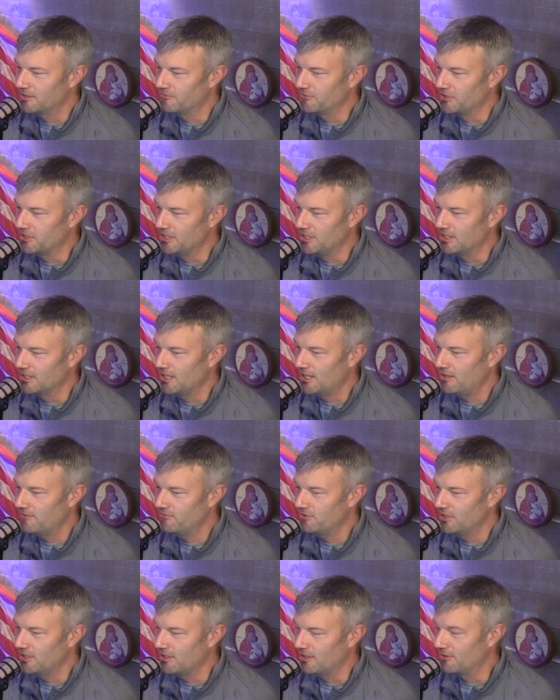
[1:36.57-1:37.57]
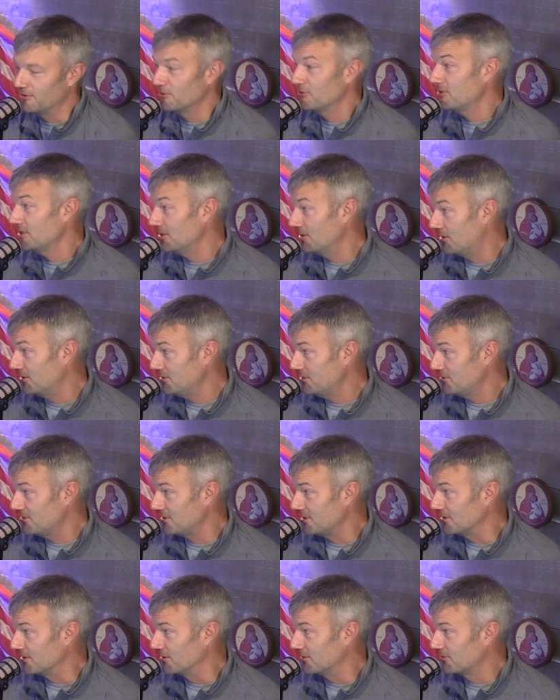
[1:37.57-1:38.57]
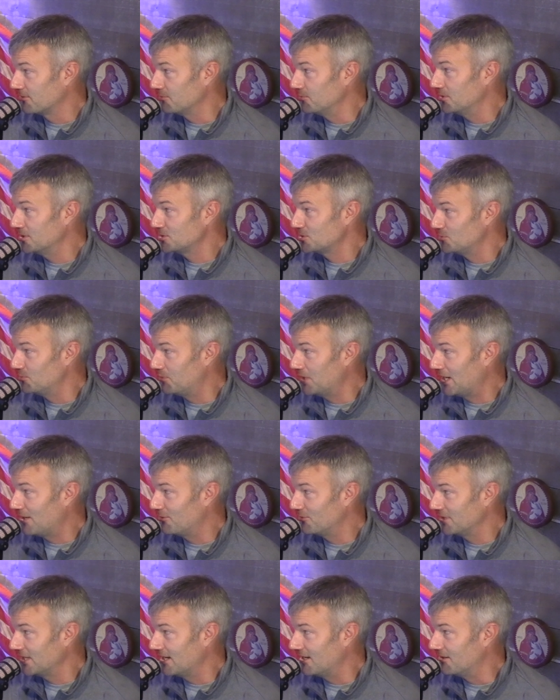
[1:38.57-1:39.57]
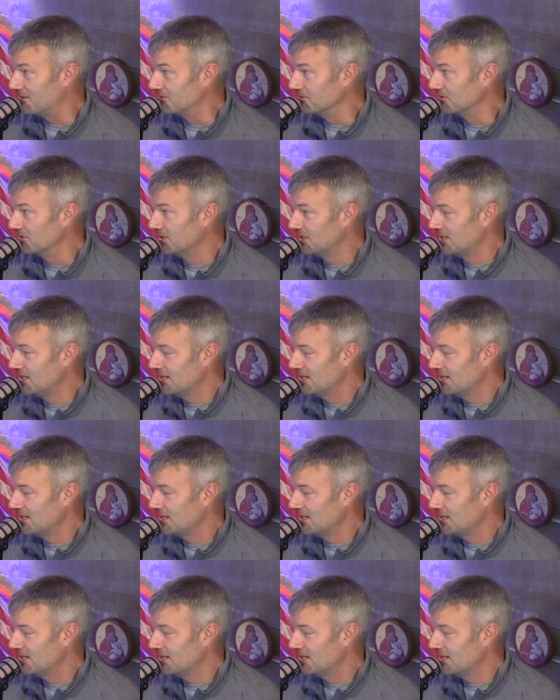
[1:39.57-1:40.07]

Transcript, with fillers: every knee in heaven and on earth and under the earth must bow down.